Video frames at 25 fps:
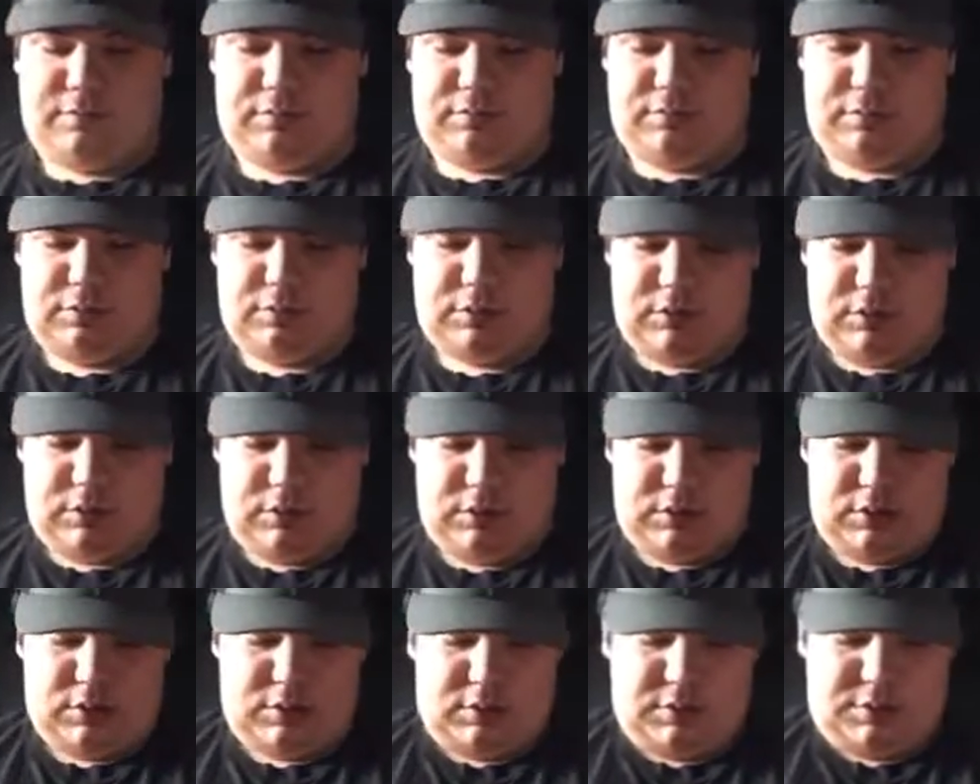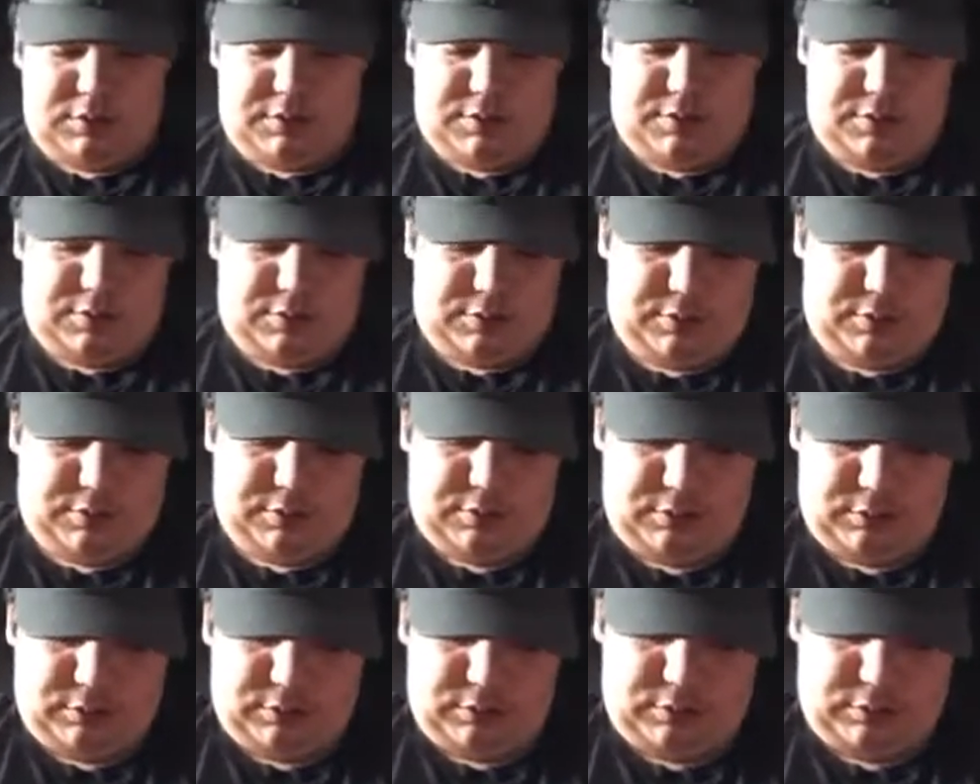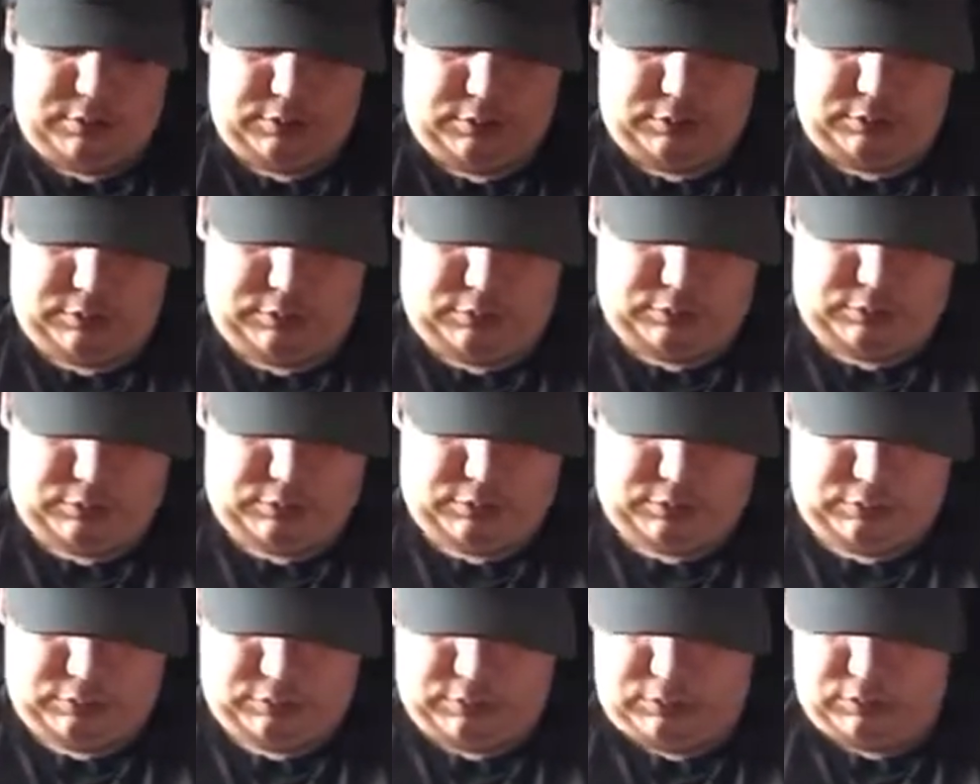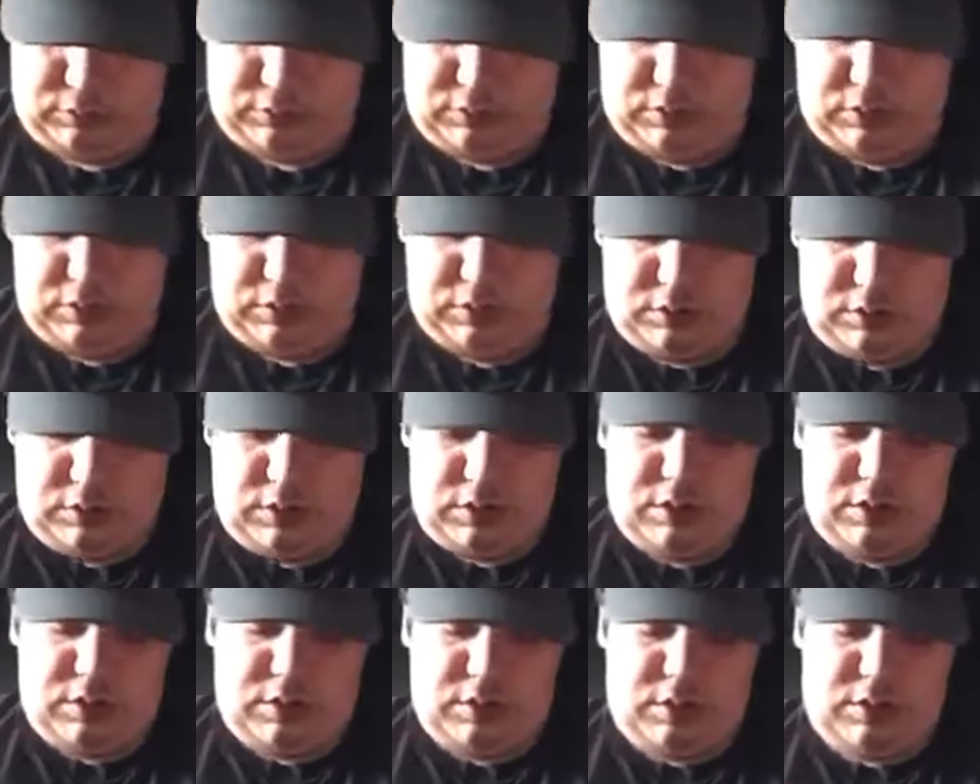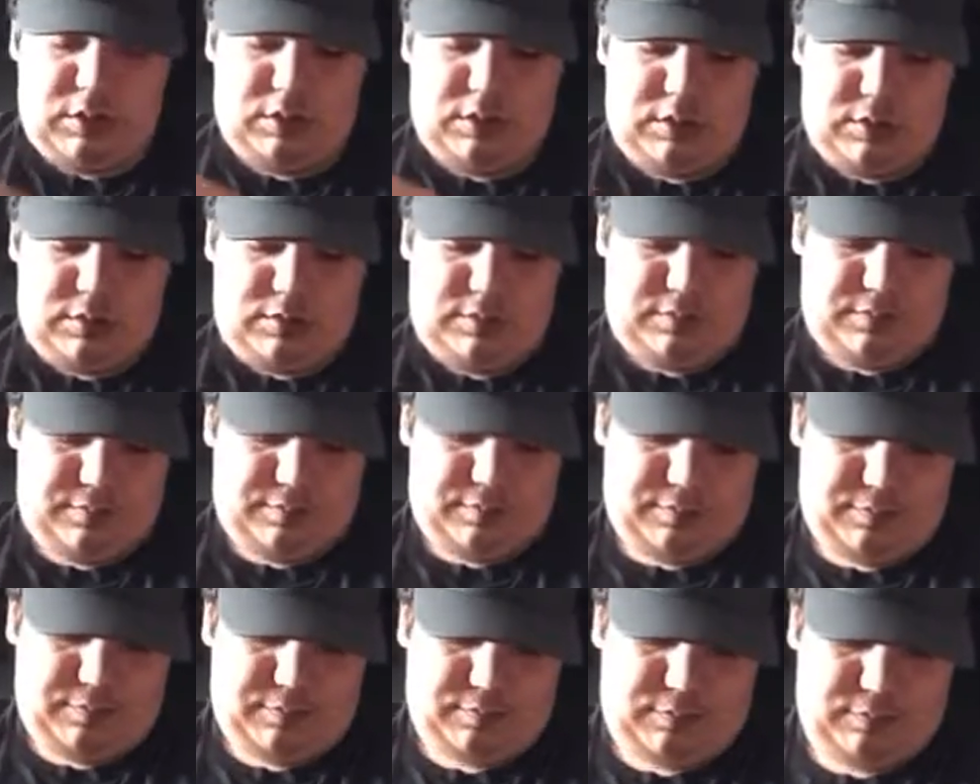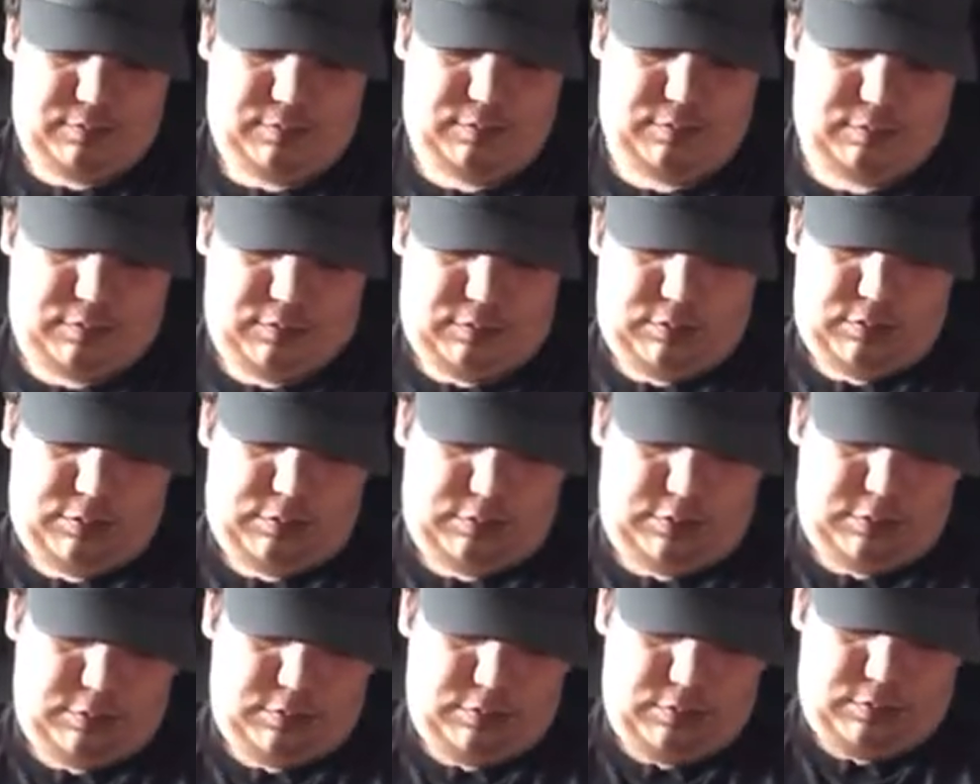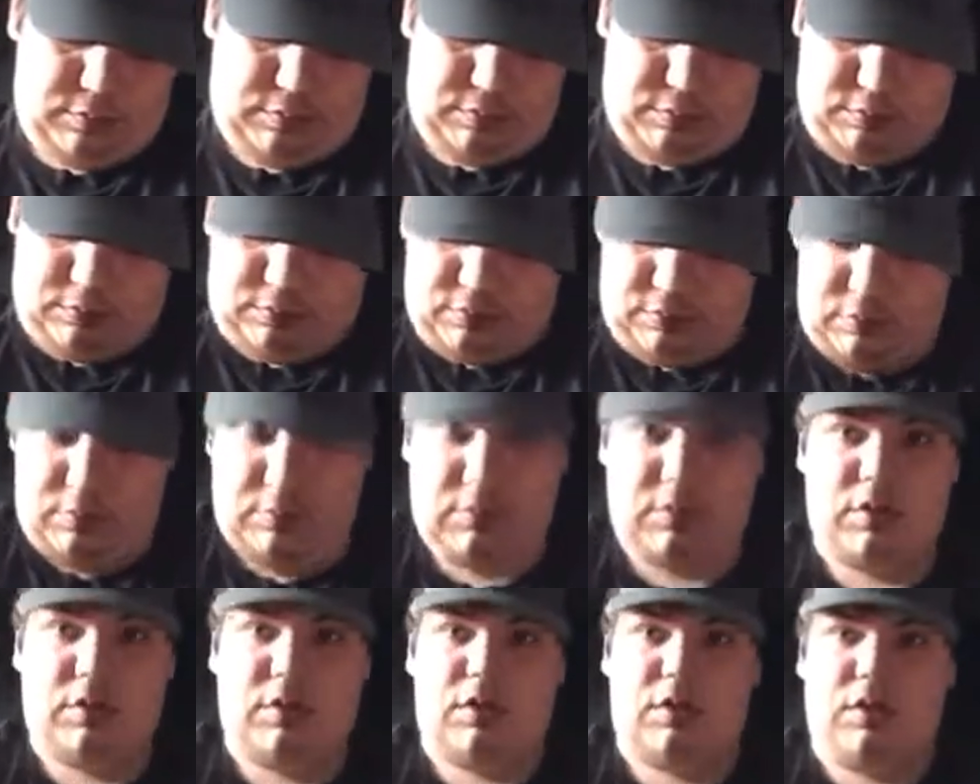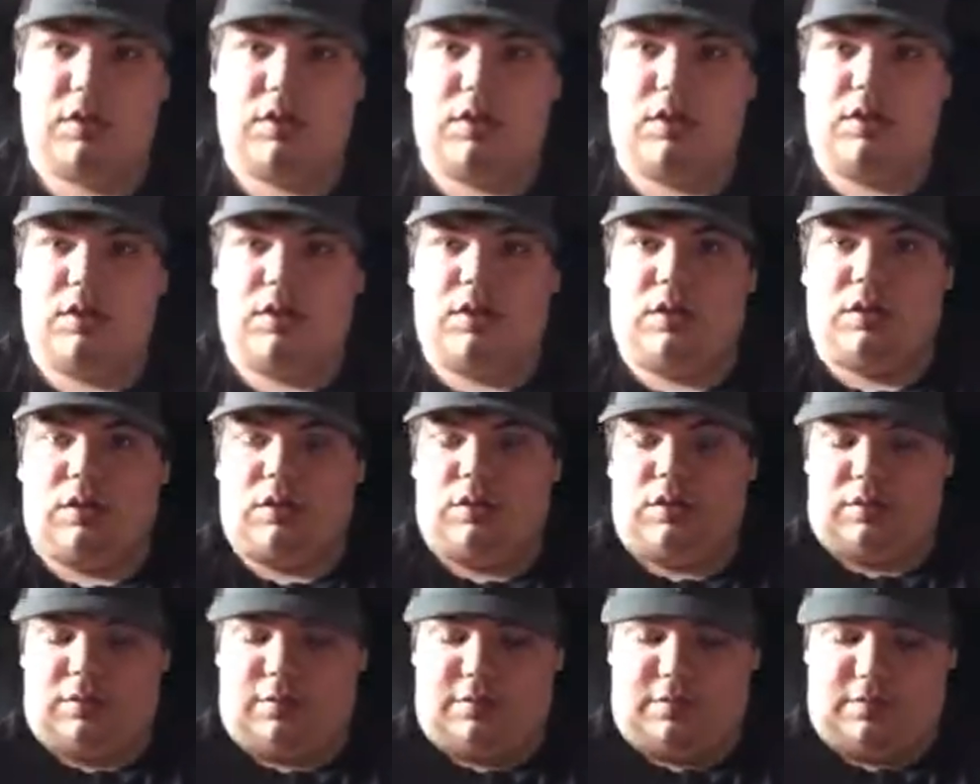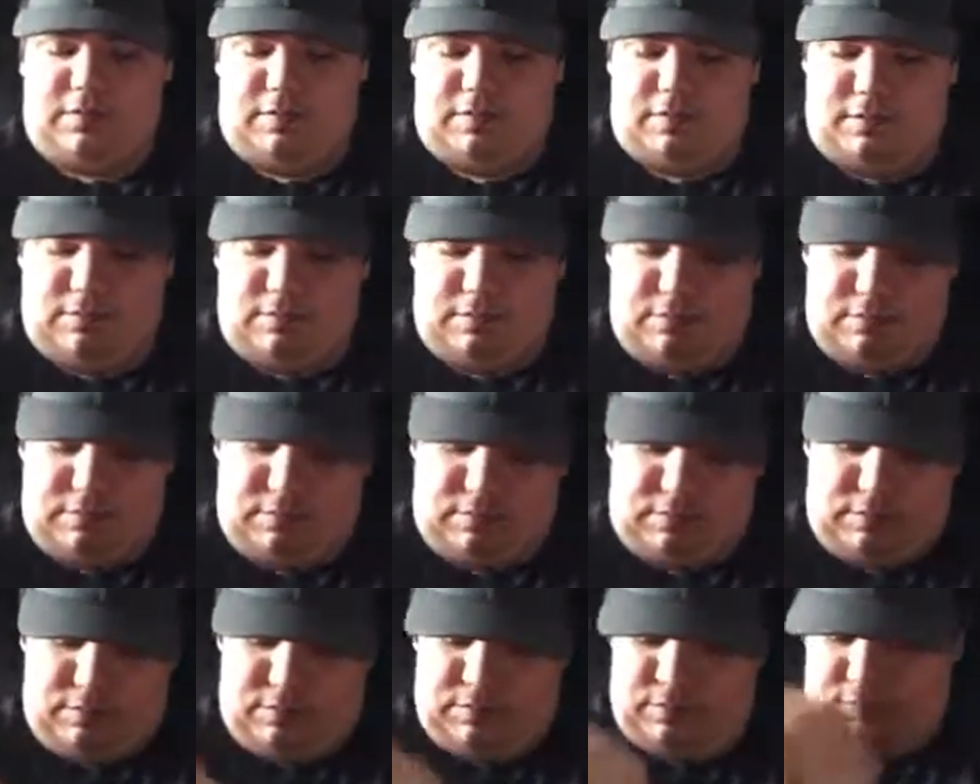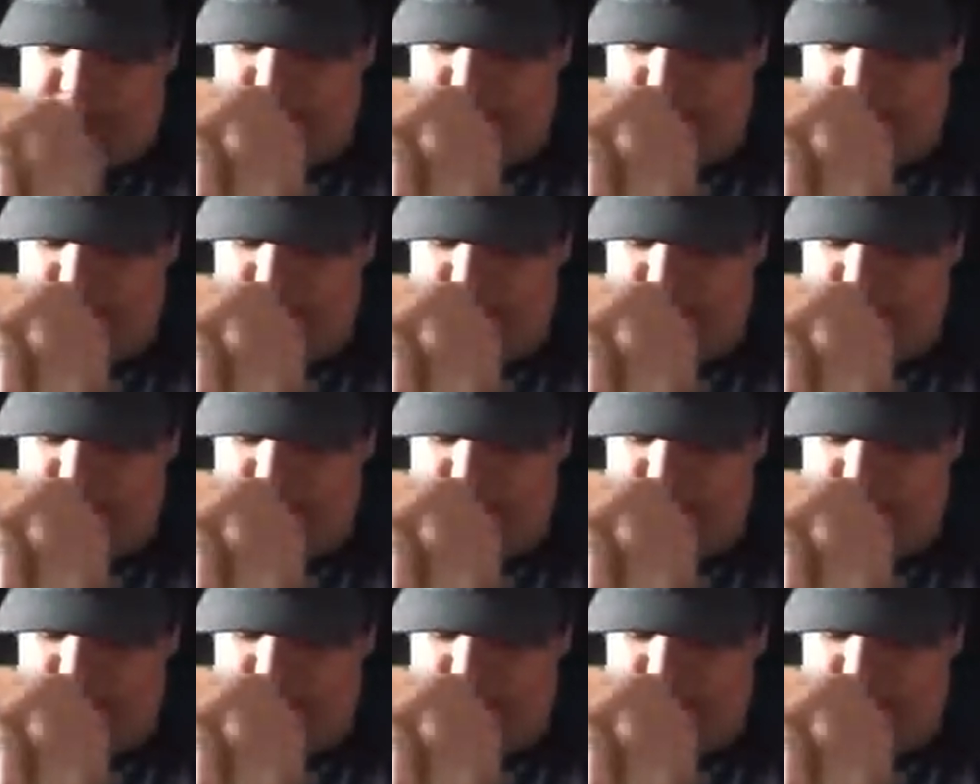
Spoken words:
No one is speaking in this clip.